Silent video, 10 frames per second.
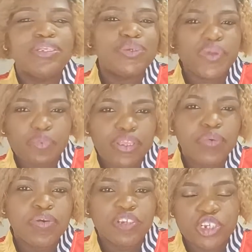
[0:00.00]
doing when
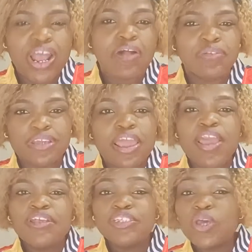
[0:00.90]
you were a child?
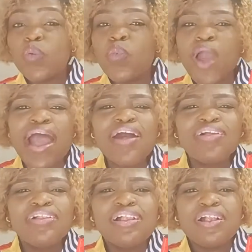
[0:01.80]
So
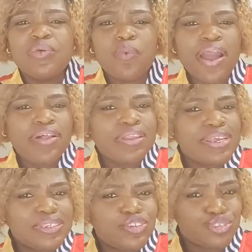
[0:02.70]
while
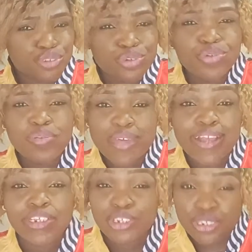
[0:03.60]
it's true
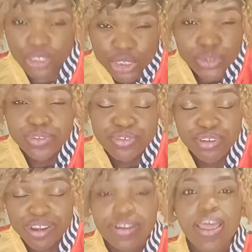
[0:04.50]
that
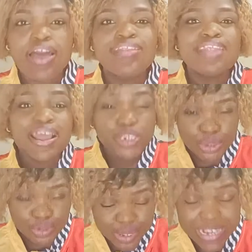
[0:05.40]
children are
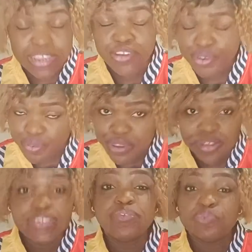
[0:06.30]
naturally
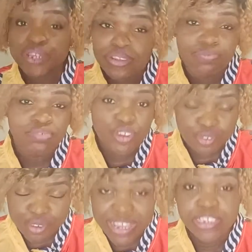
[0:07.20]
curious, we
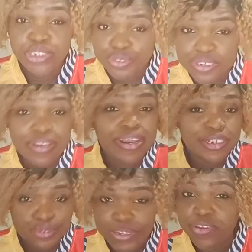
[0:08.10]
agree, children are
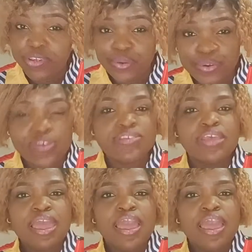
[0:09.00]
naturally curious.